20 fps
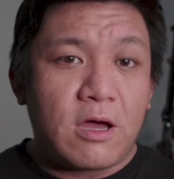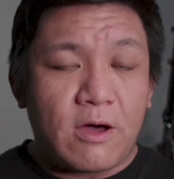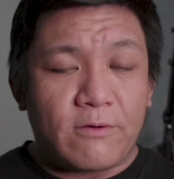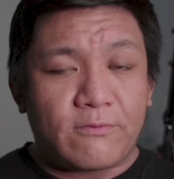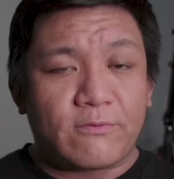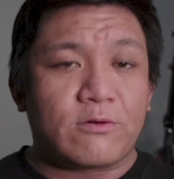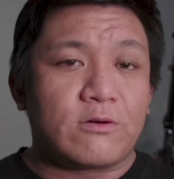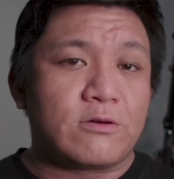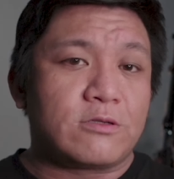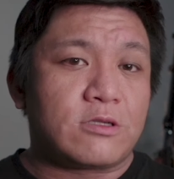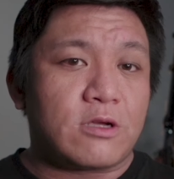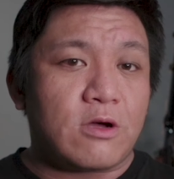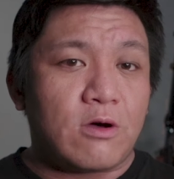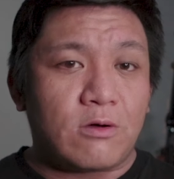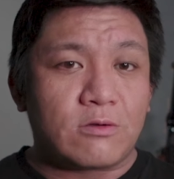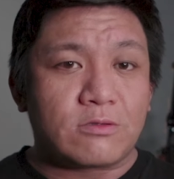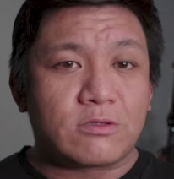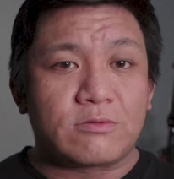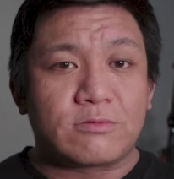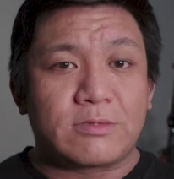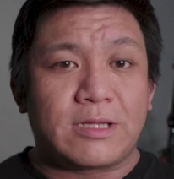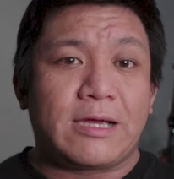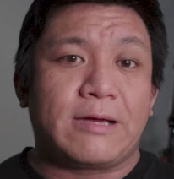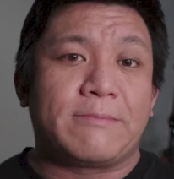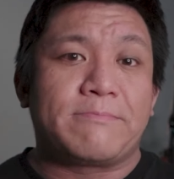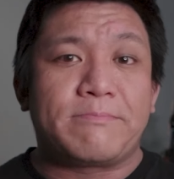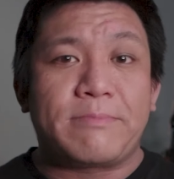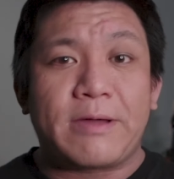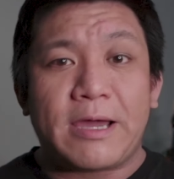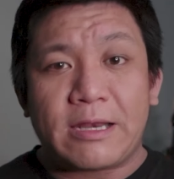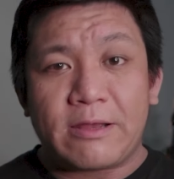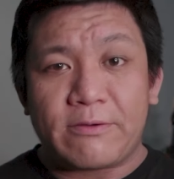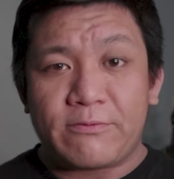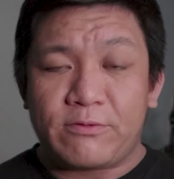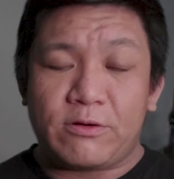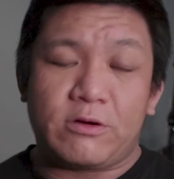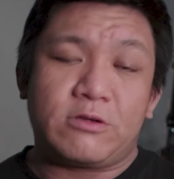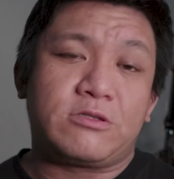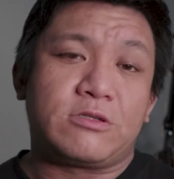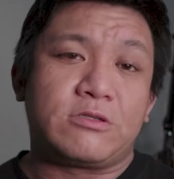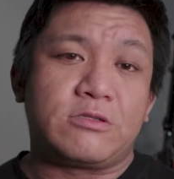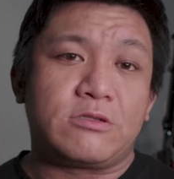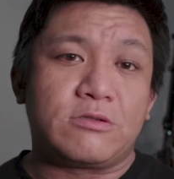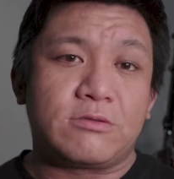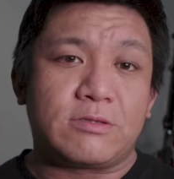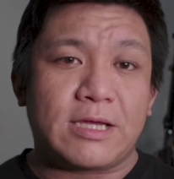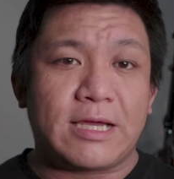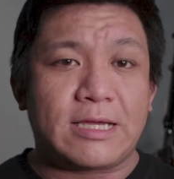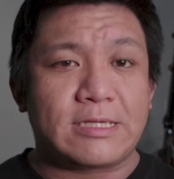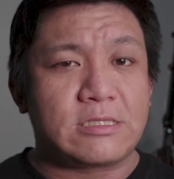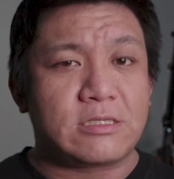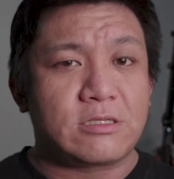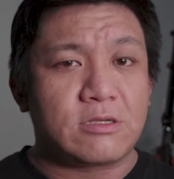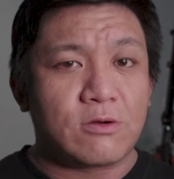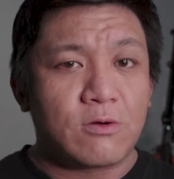of course, also their beta version to test.